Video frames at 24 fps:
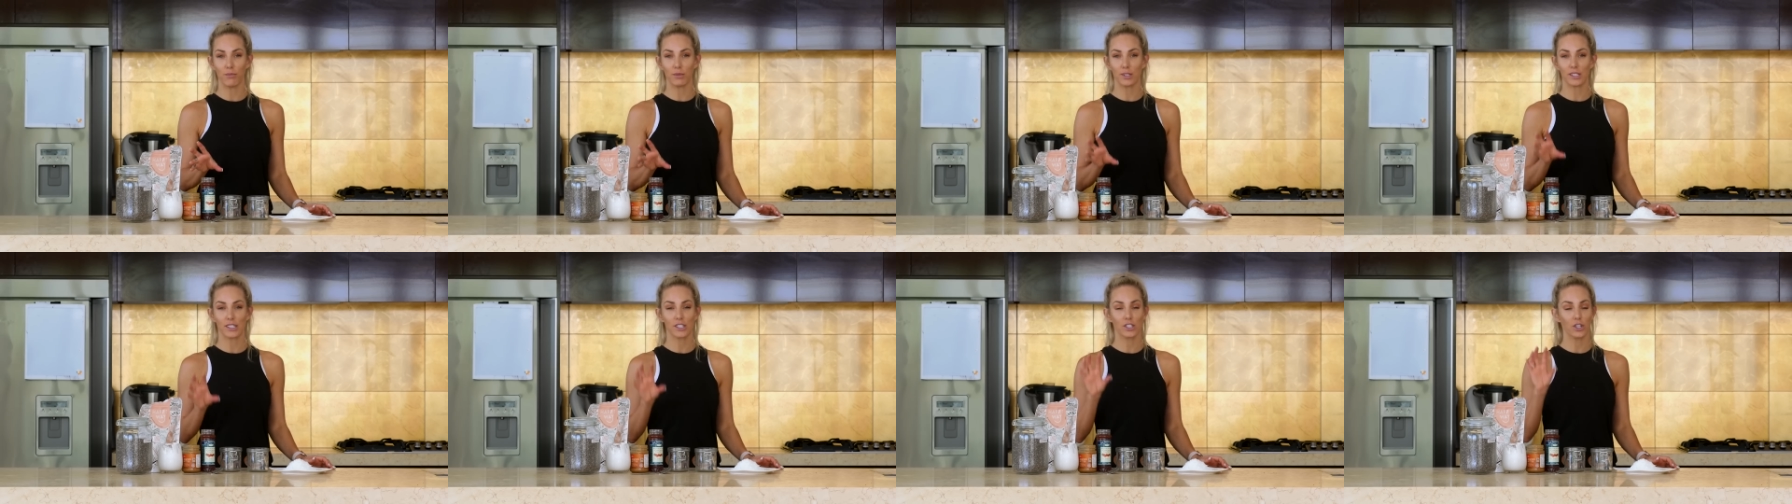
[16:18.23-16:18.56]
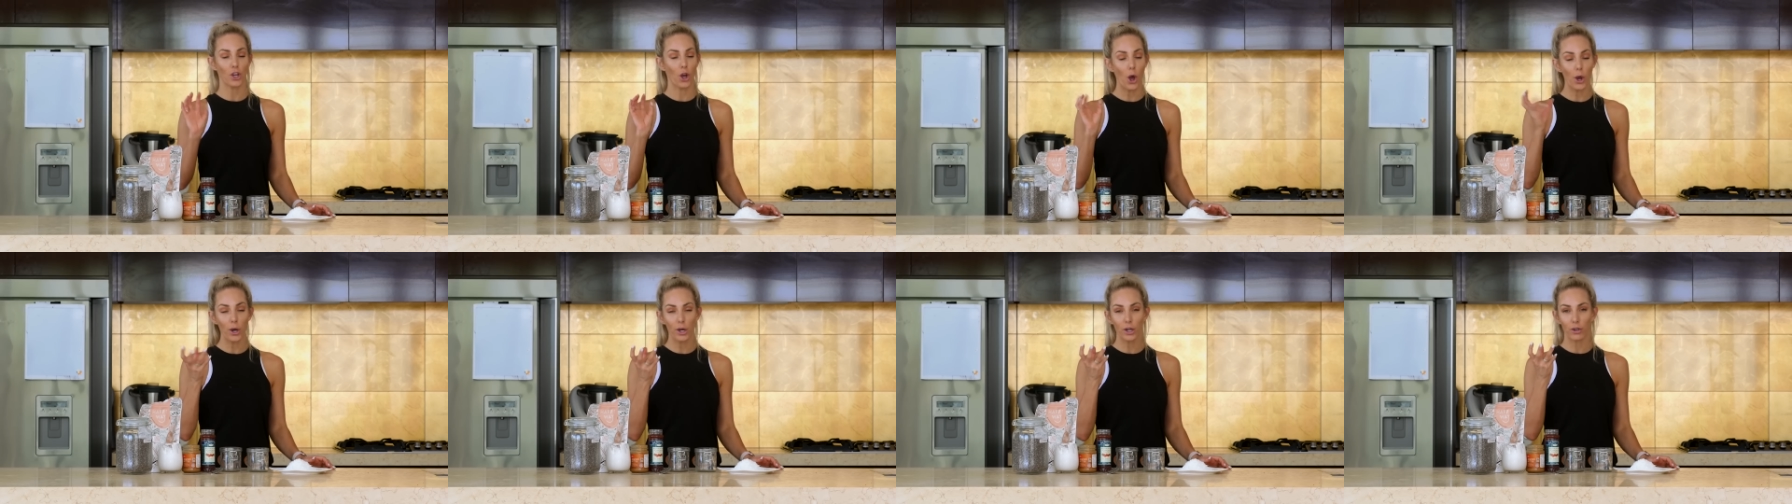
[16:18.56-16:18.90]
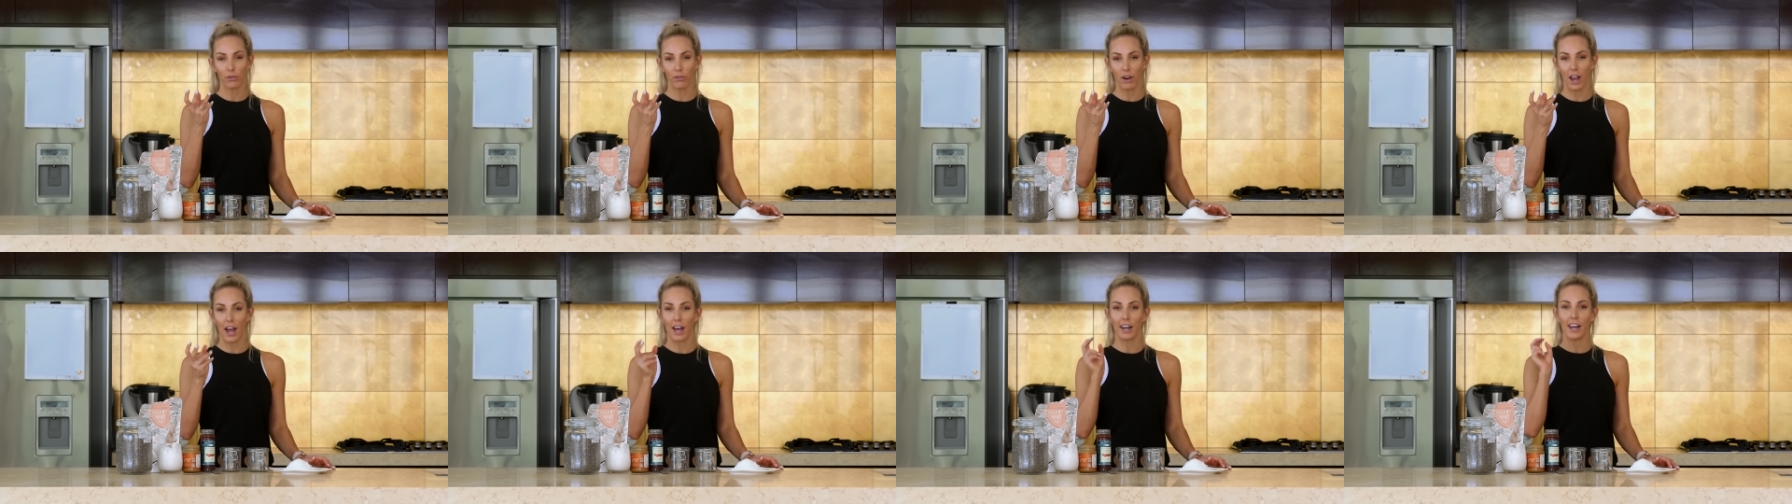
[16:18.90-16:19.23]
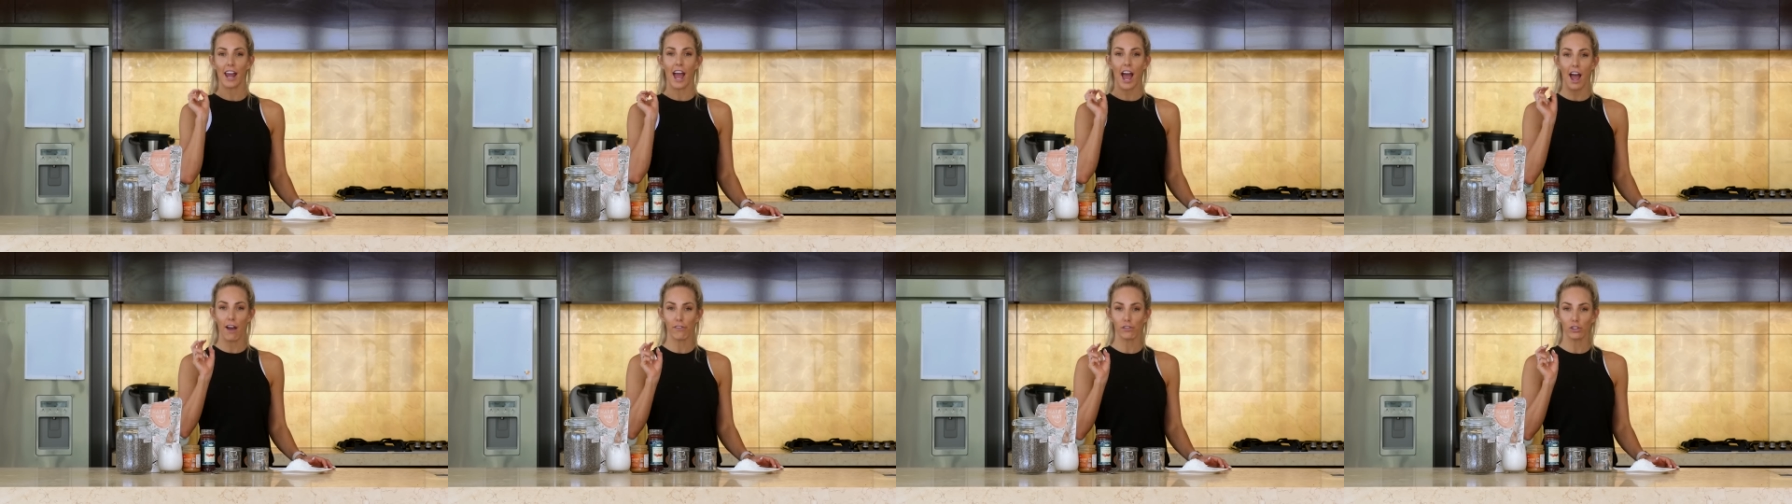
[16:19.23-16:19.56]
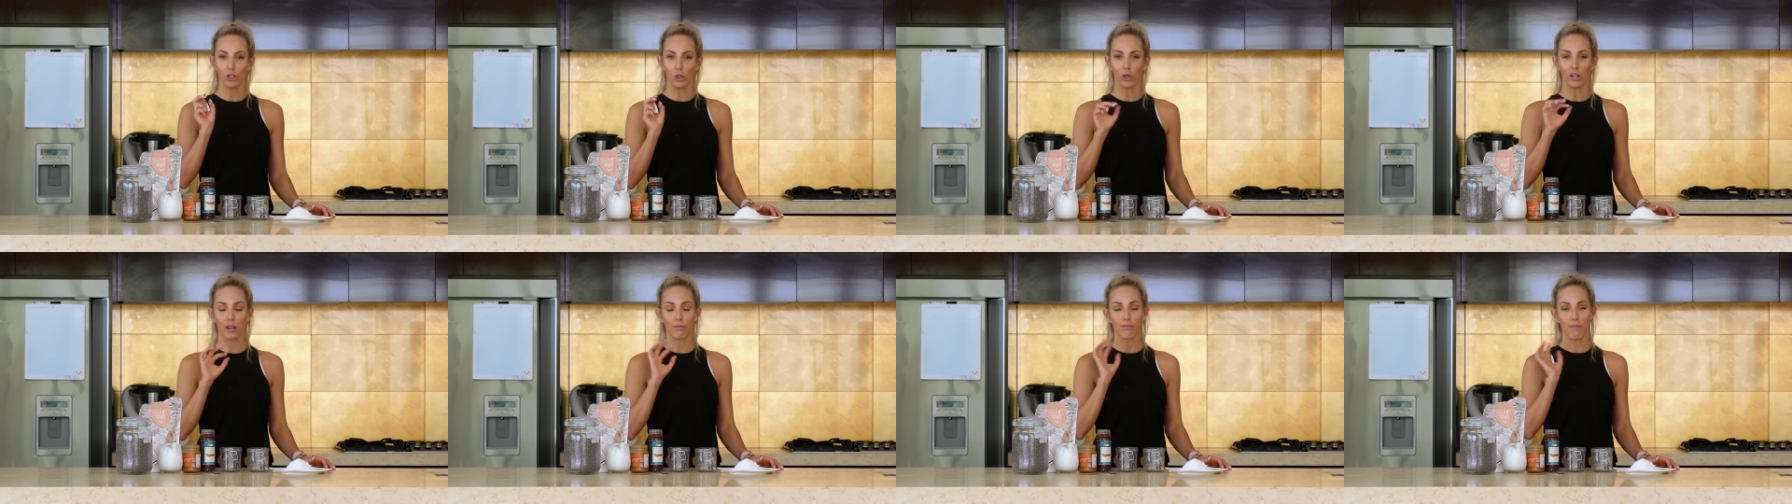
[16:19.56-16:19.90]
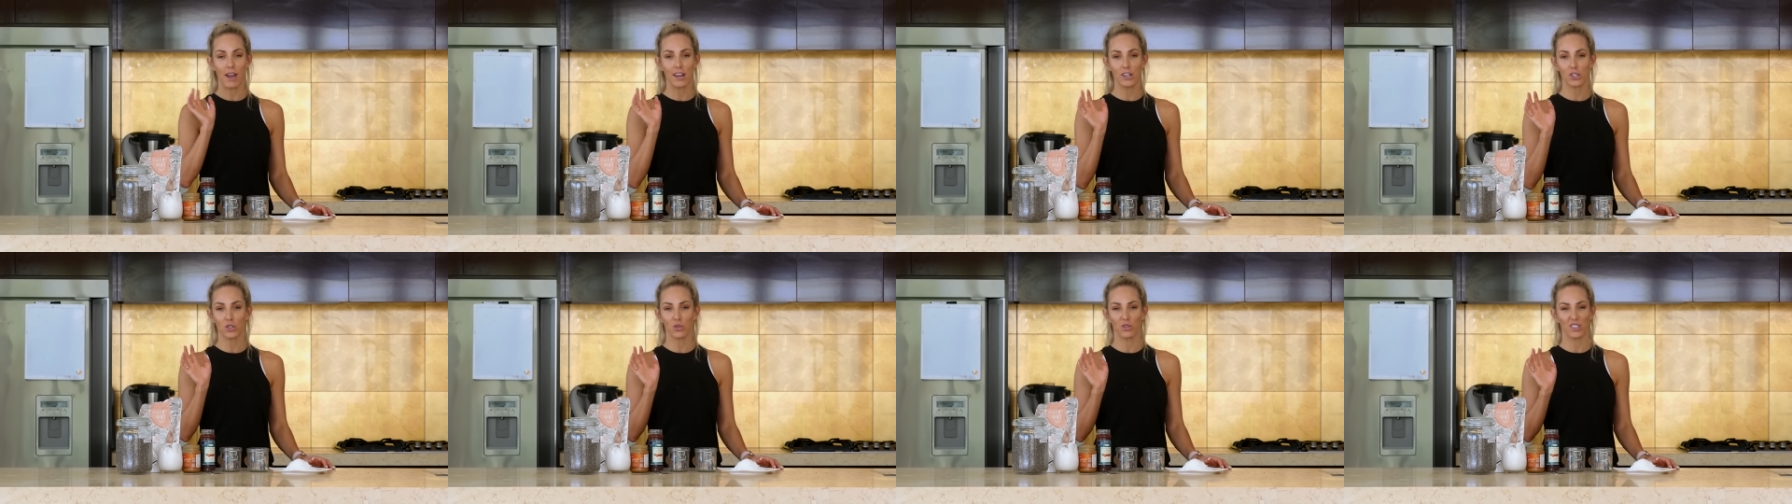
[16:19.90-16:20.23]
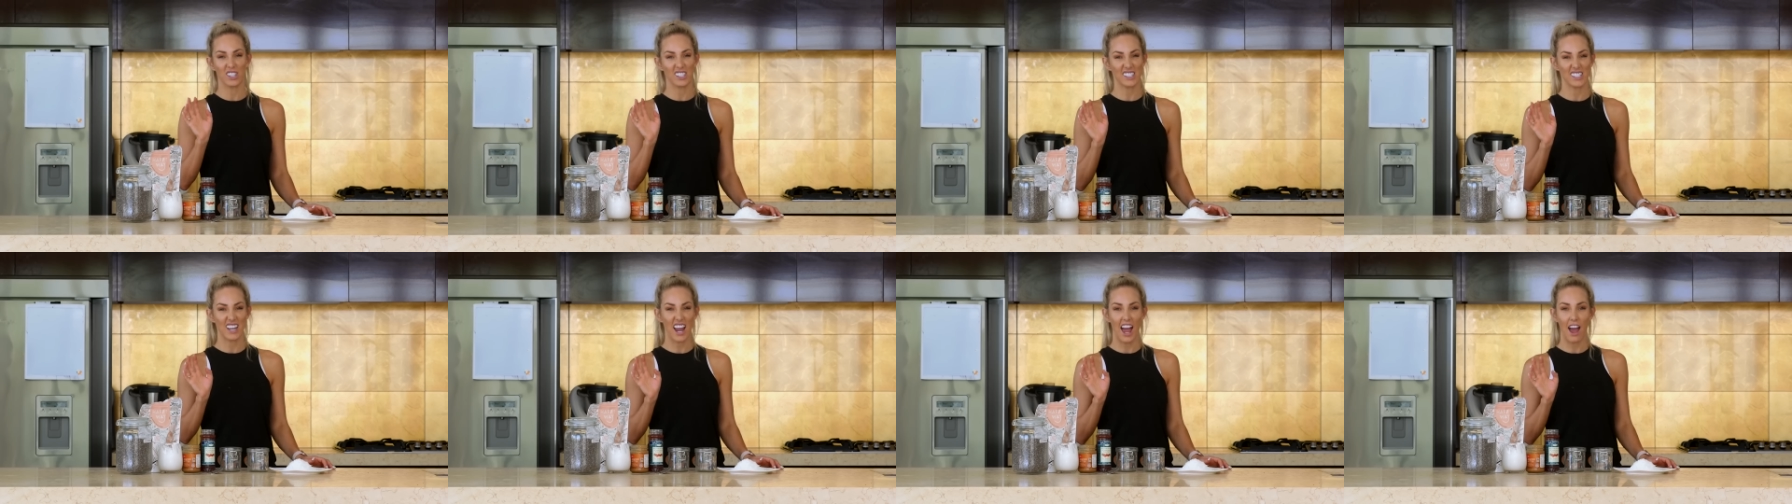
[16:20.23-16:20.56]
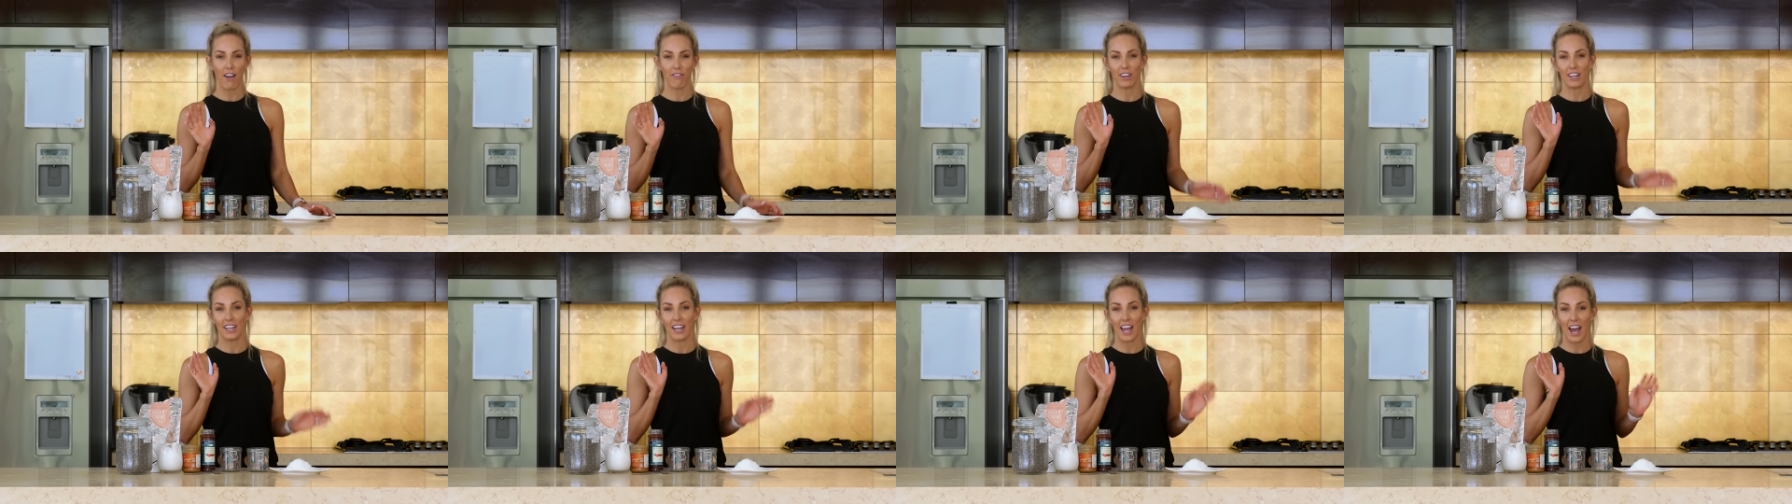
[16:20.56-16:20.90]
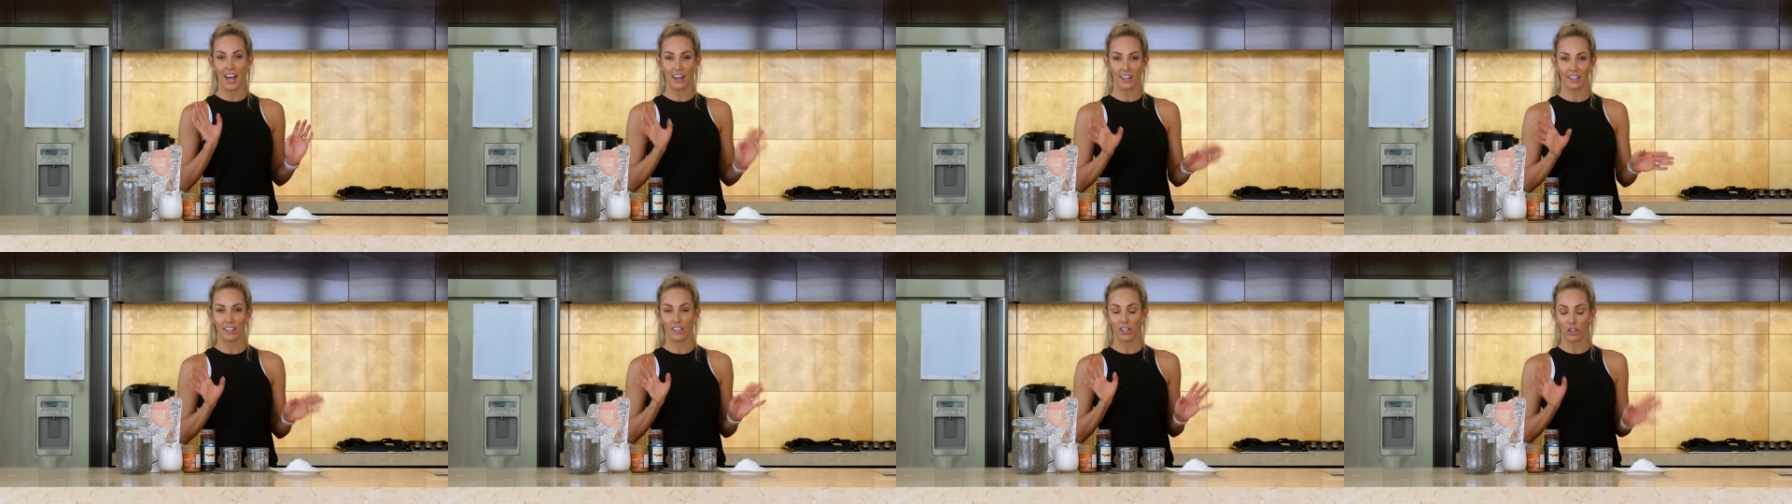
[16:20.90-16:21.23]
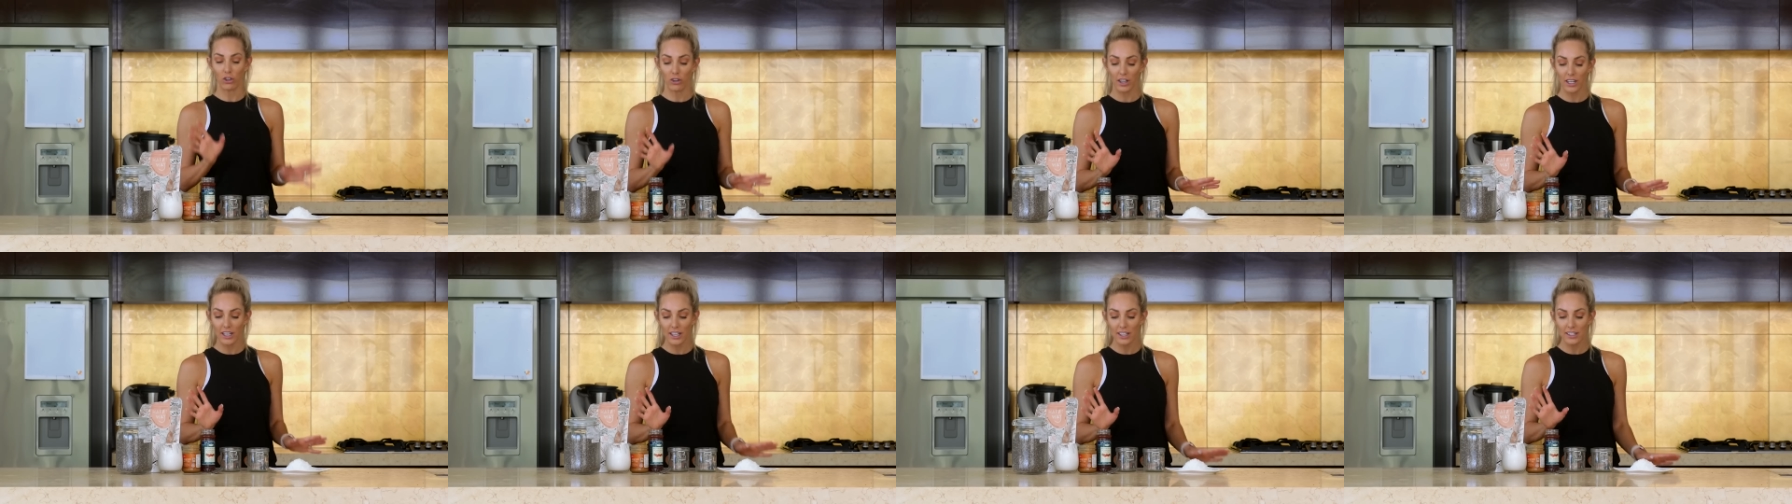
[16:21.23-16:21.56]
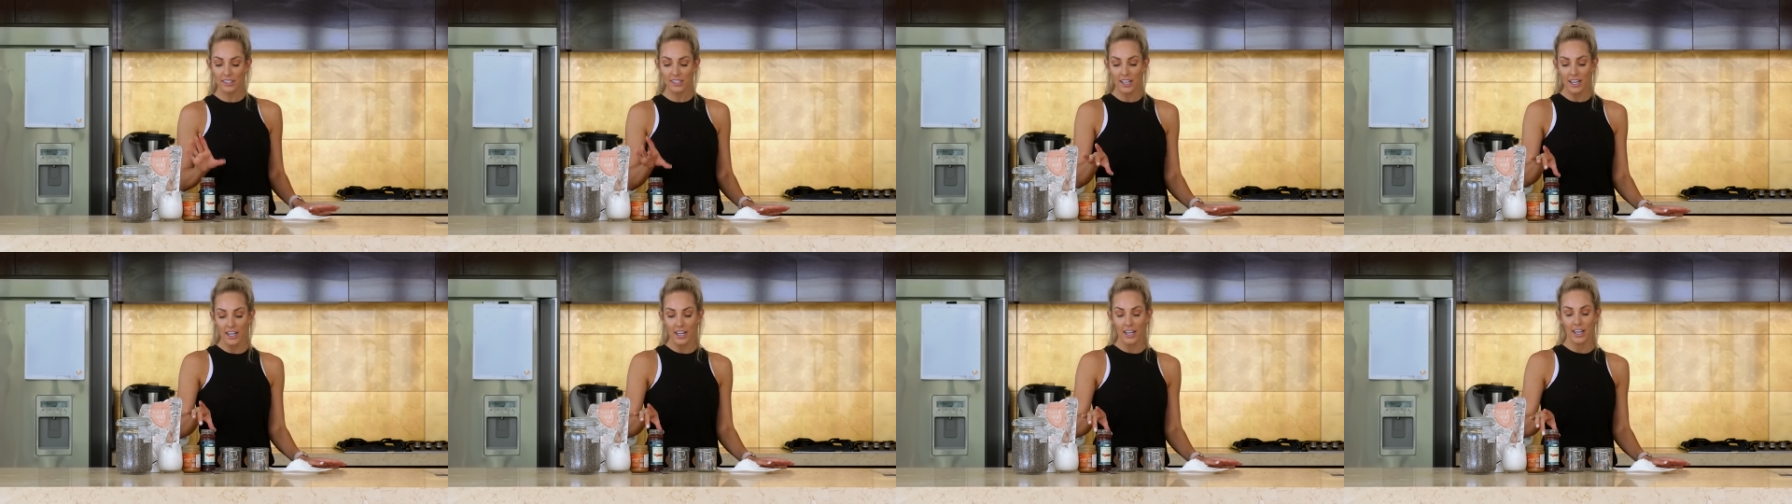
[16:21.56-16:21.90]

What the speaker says: just turn it around, have a look and make sure it doesn't have any added ingredients.